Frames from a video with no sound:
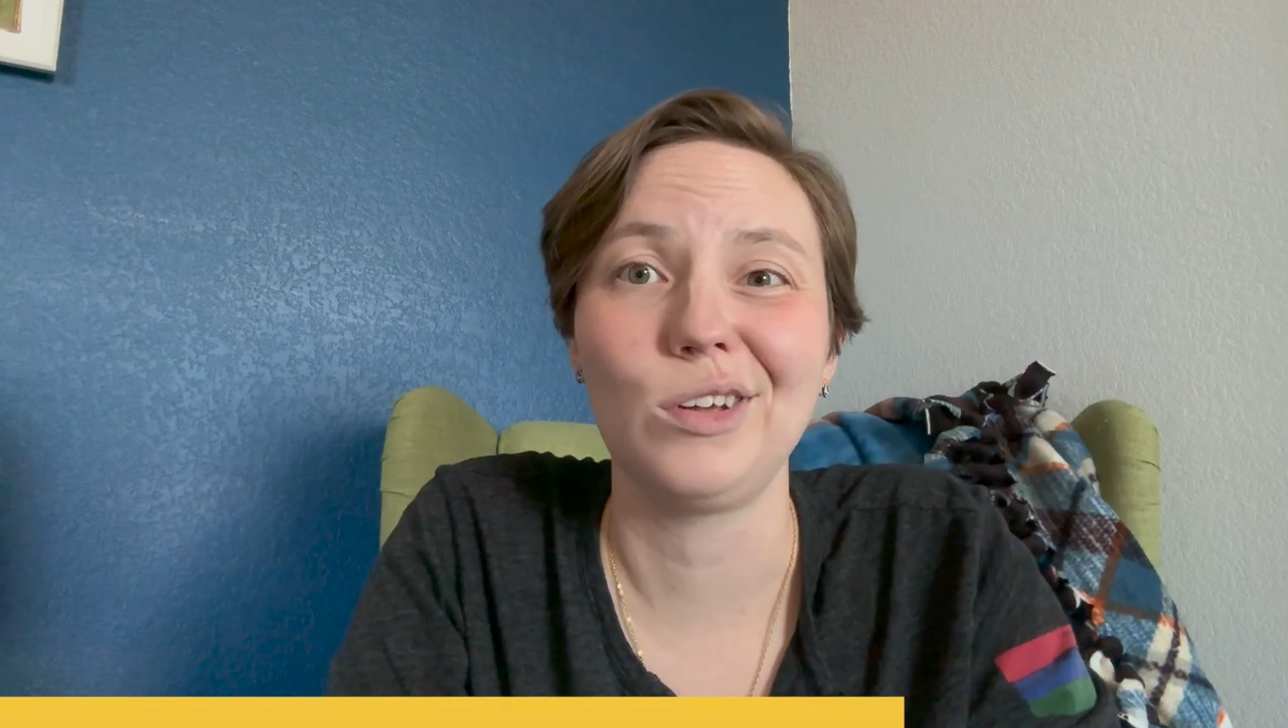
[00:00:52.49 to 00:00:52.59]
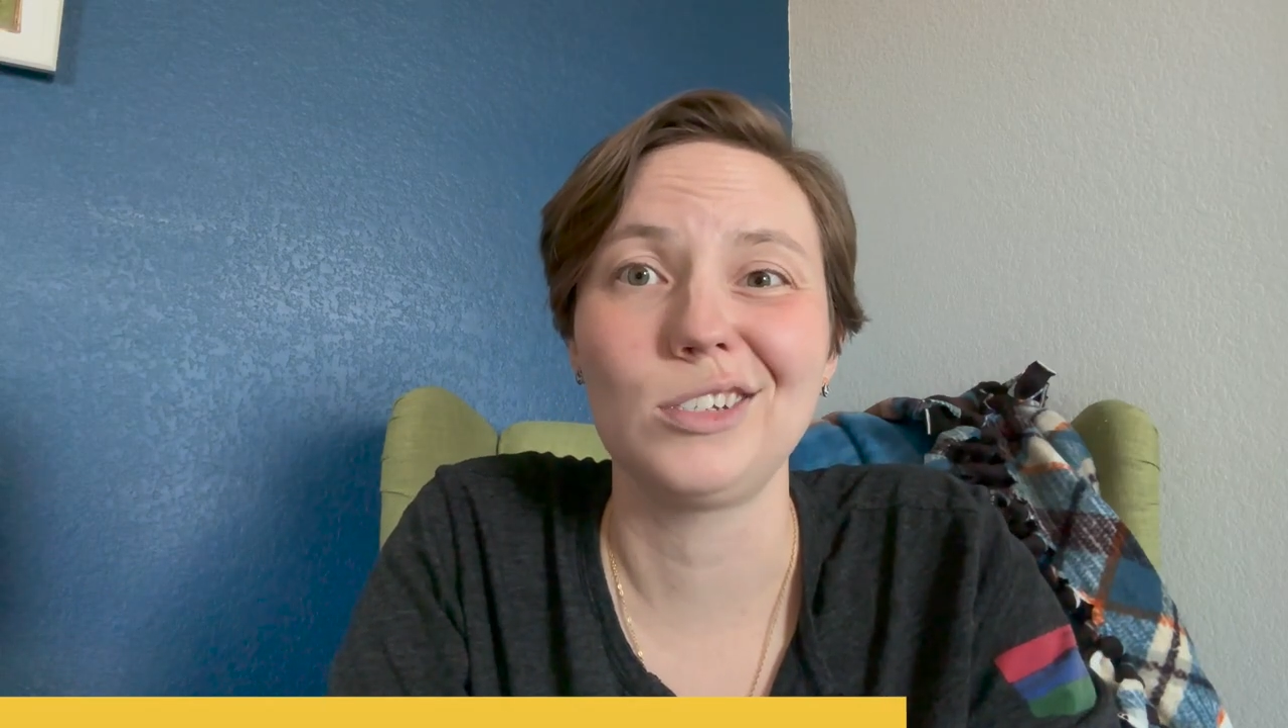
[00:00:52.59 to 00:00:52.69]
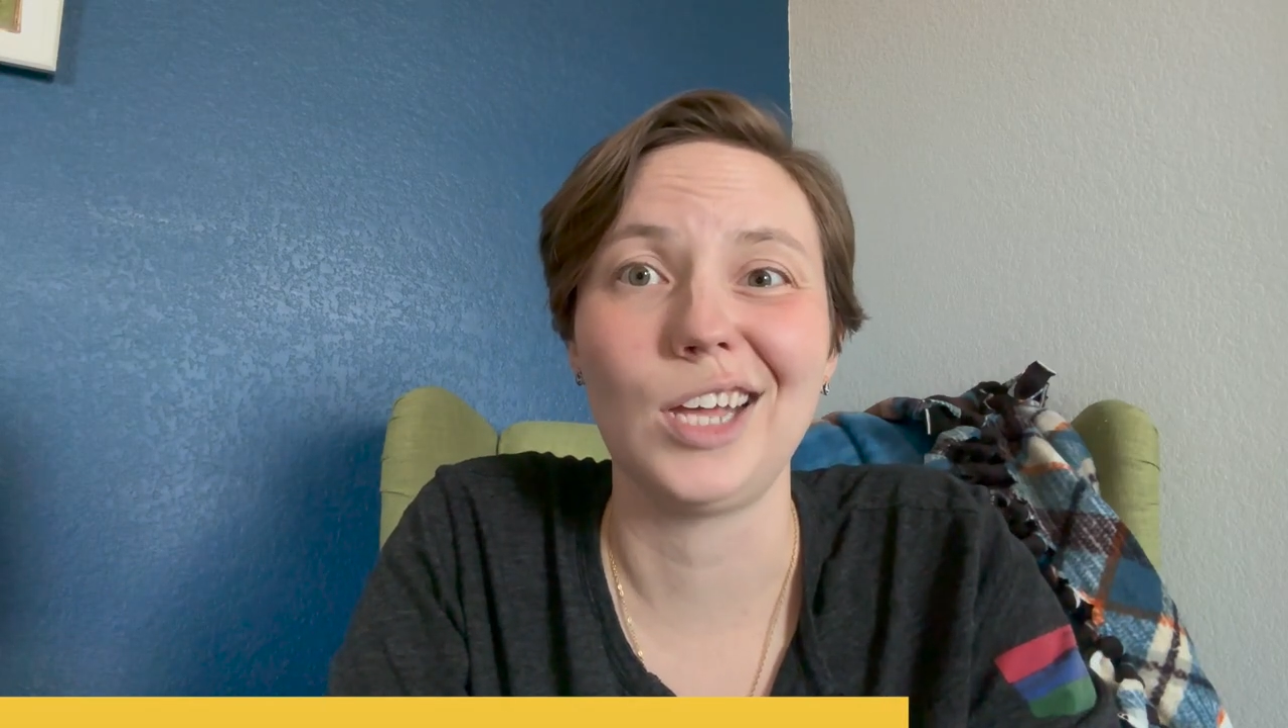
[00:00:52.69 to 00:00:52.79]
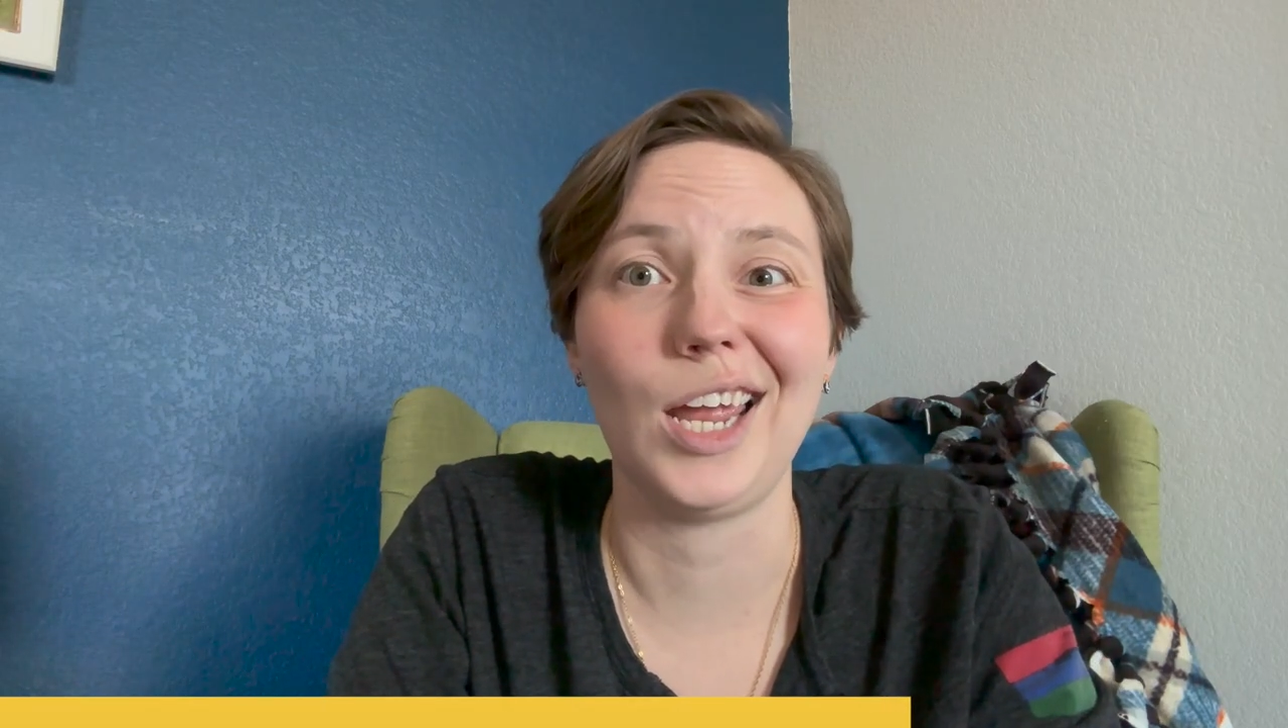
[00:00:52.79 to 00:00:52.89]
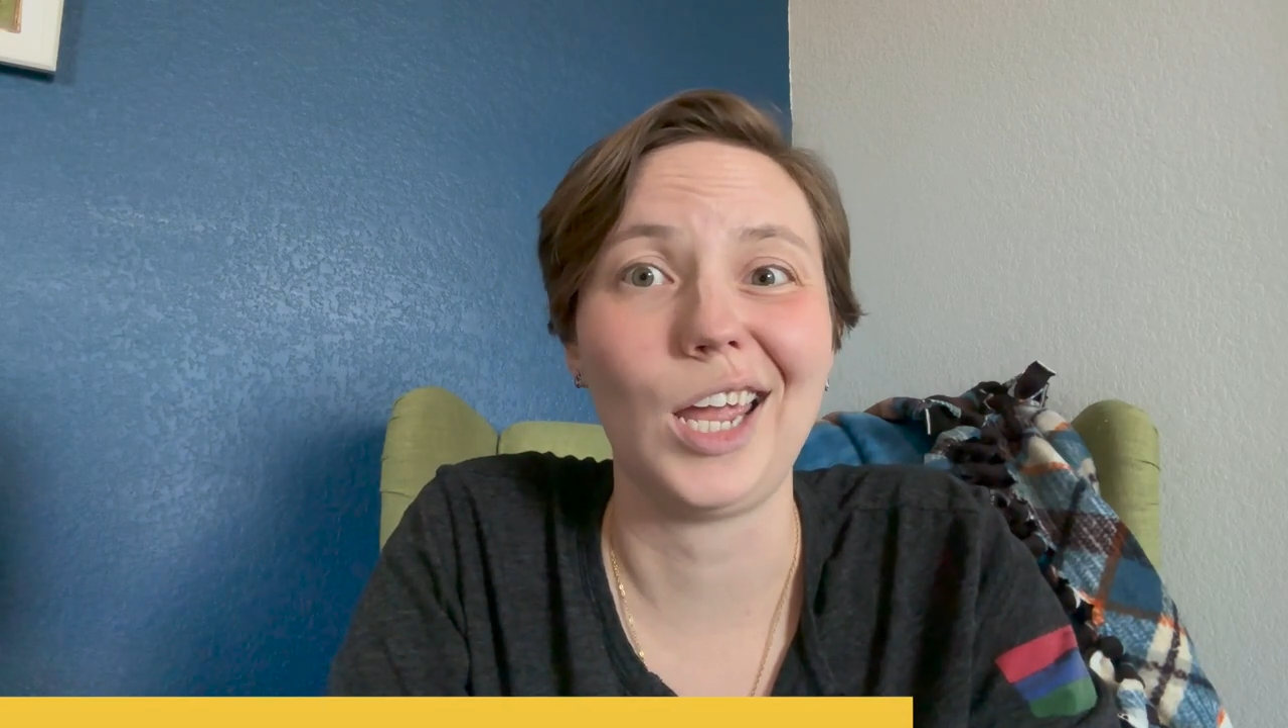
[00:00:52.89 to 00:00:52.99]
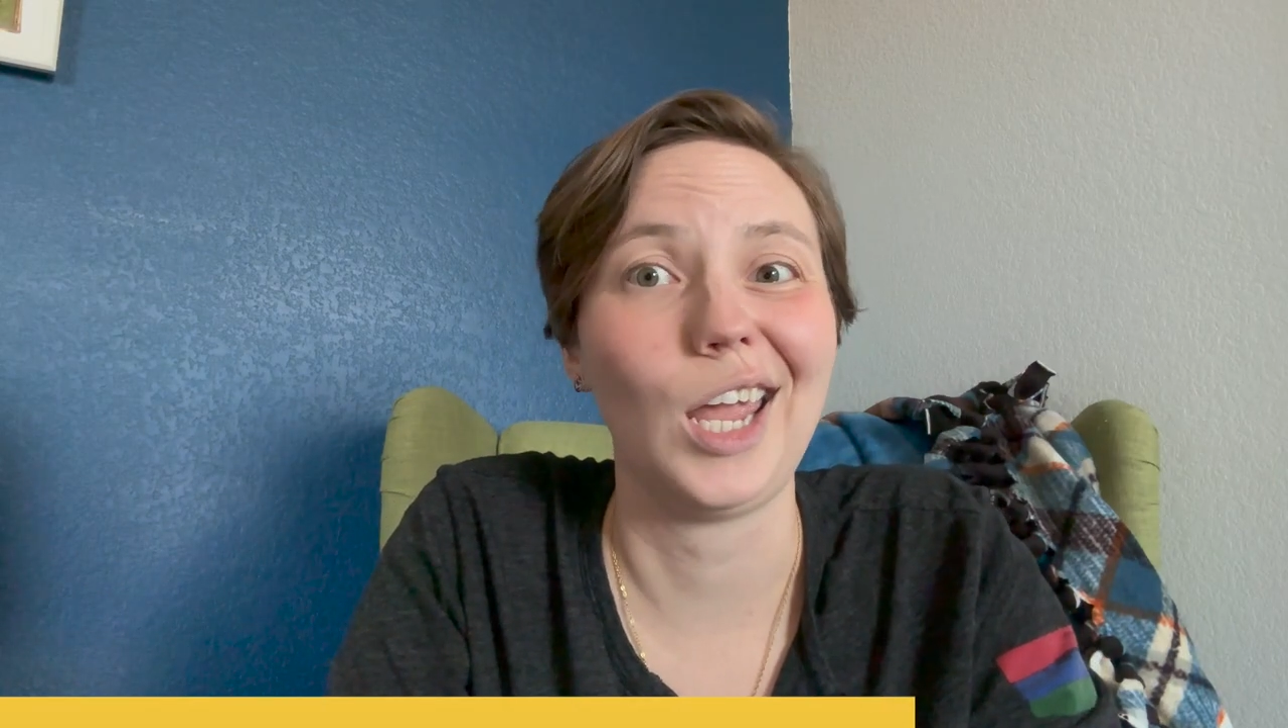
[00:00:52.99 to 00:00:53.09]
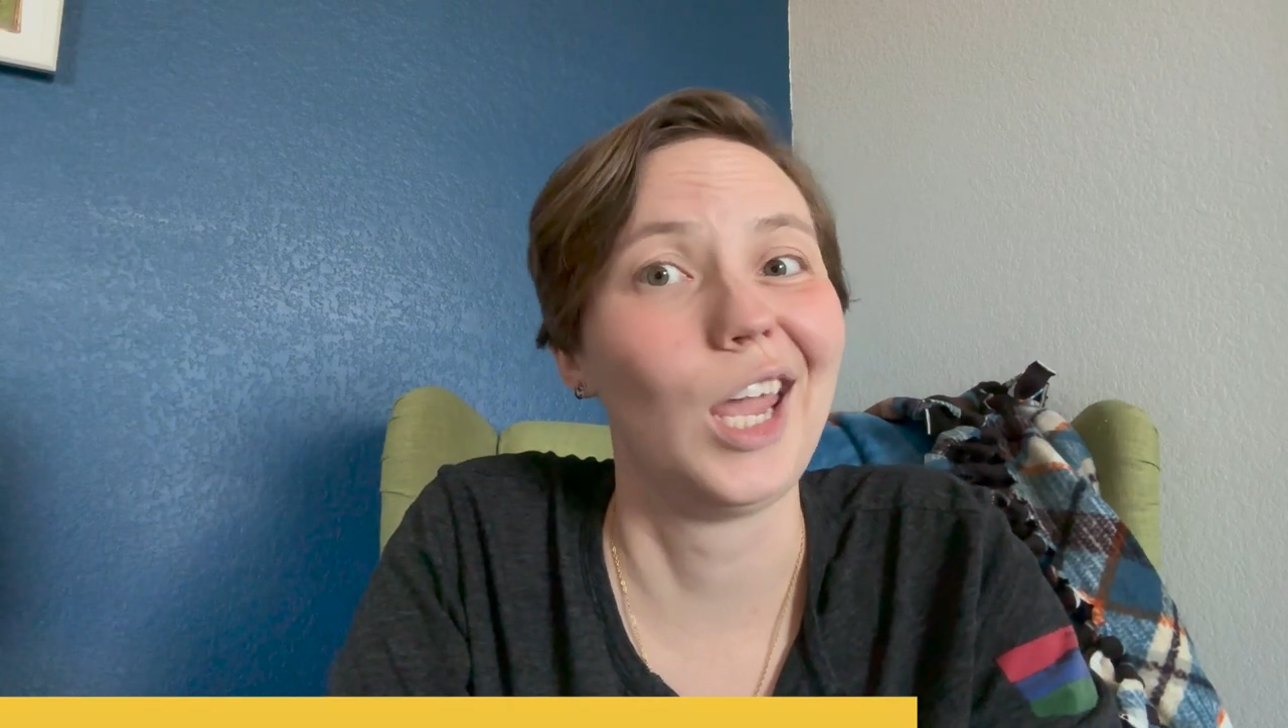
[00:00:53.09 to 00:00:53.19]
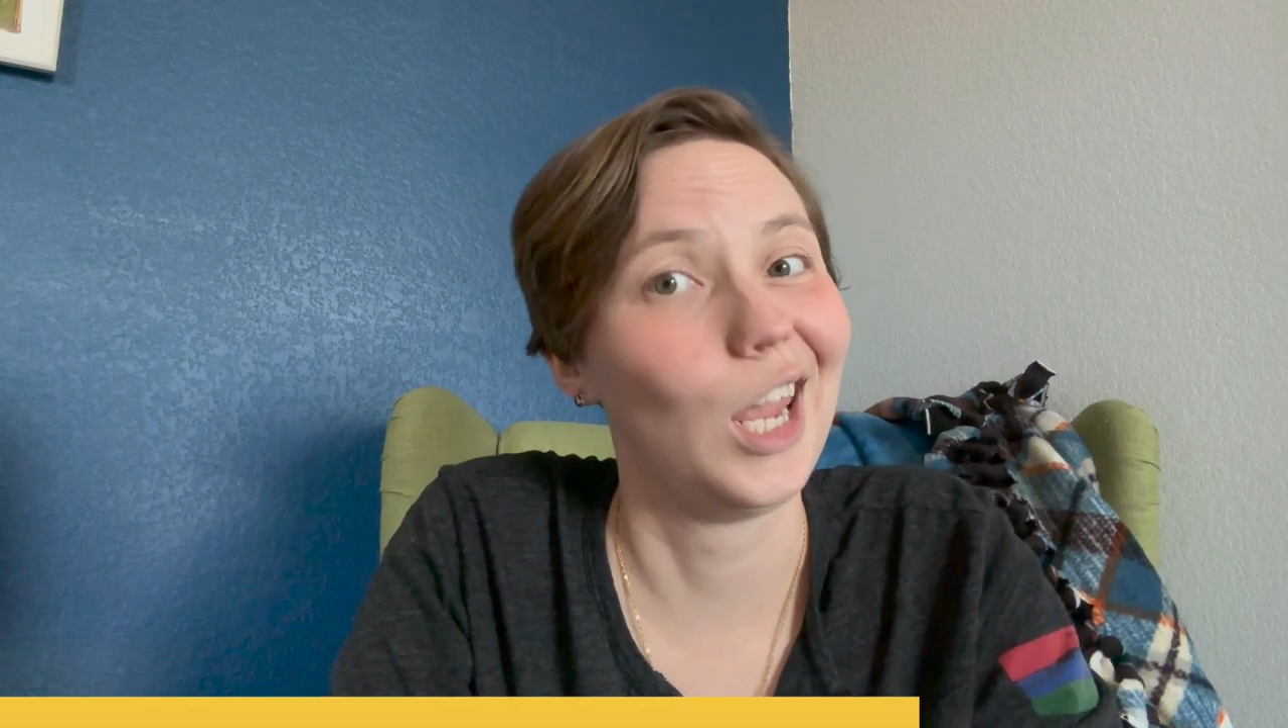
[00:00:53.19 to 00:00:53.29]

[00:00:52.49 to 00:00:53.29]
there's like